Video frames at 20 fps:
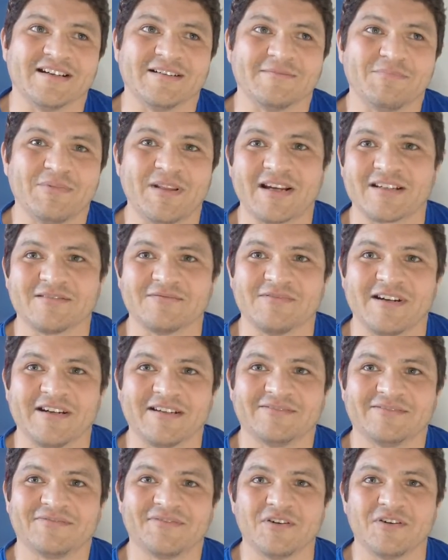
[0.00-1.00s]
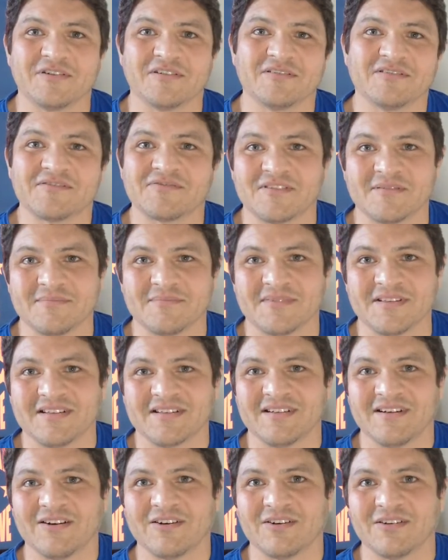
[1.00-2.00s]
black and white photos from
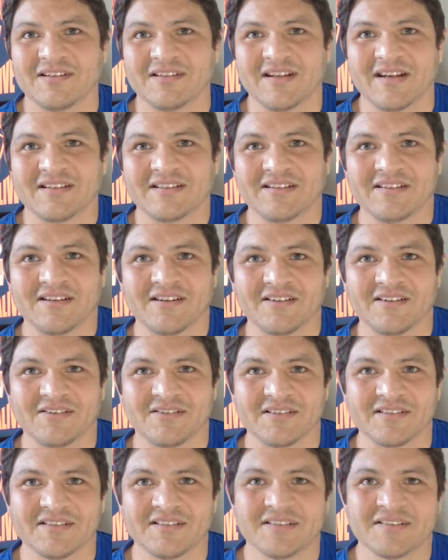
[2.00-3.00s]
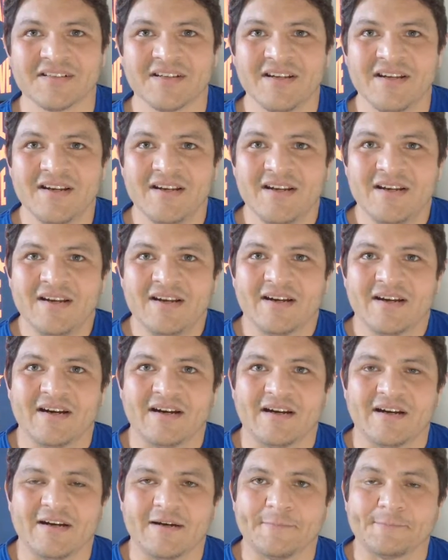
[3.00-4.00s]
the early 1900s.
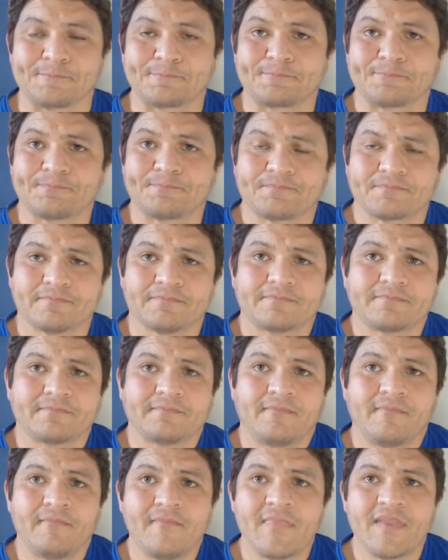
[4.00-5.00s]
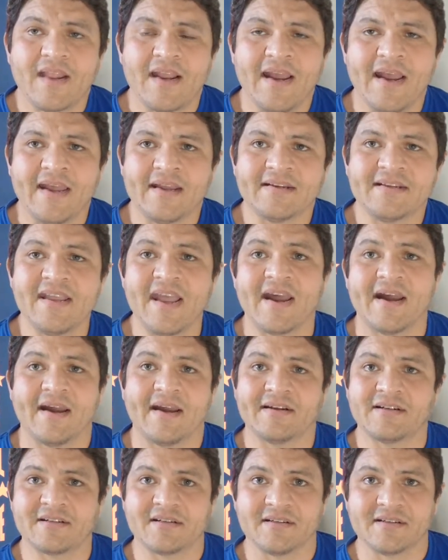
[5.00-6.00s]
Um, and yeah,
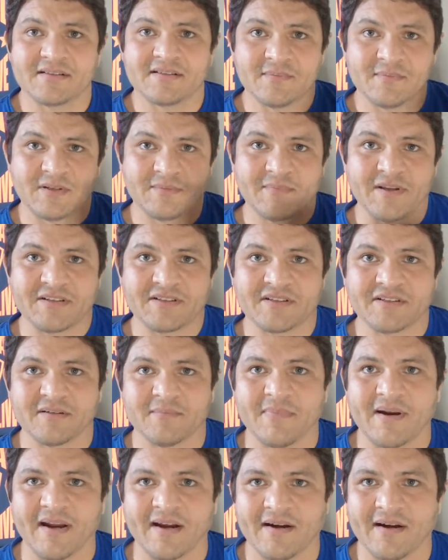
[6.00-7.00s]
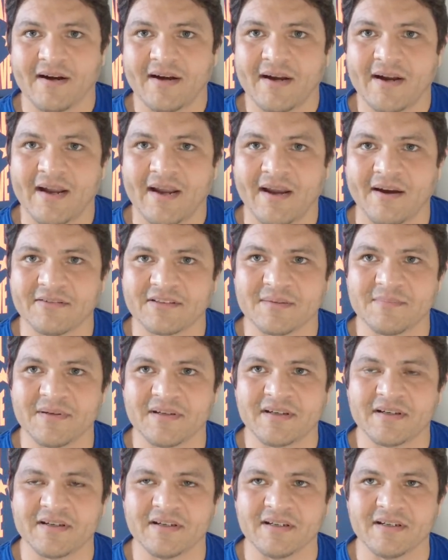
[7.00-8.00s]
actually, someone mentioned about how to
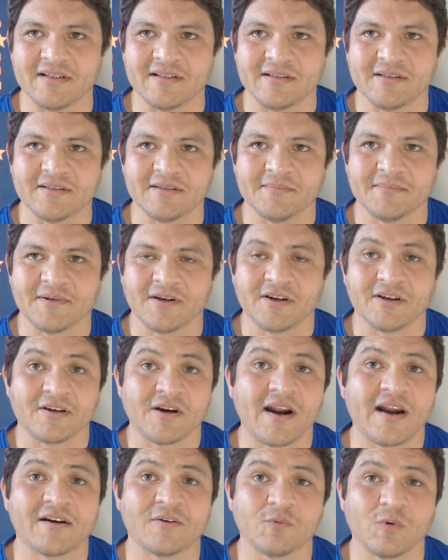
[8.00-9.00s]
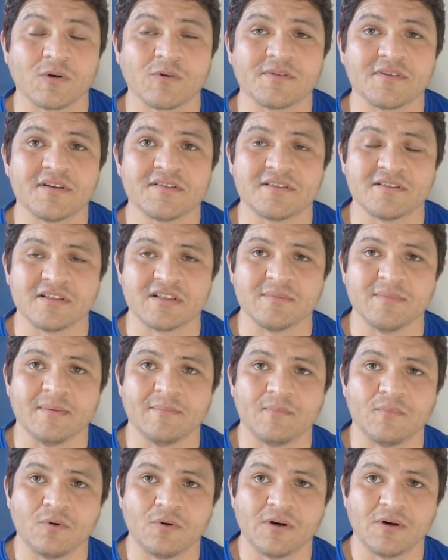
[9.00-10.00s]
become or how to work with us a little bit
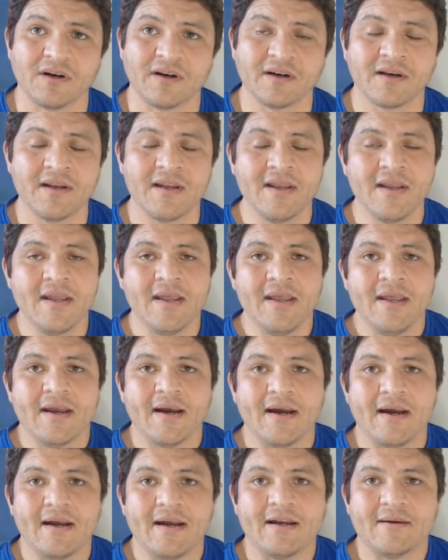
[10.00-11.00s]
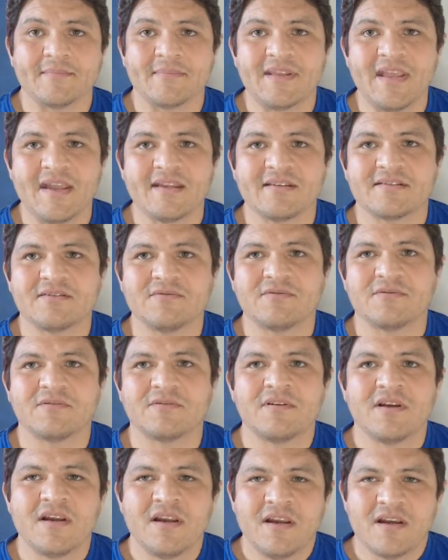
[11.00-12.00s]
more. Yeah, so
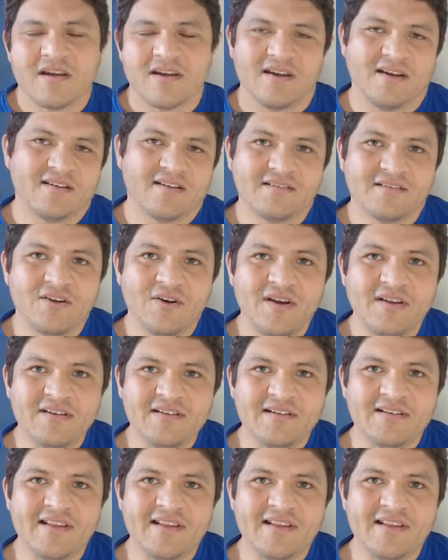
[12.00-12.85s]
go ahead and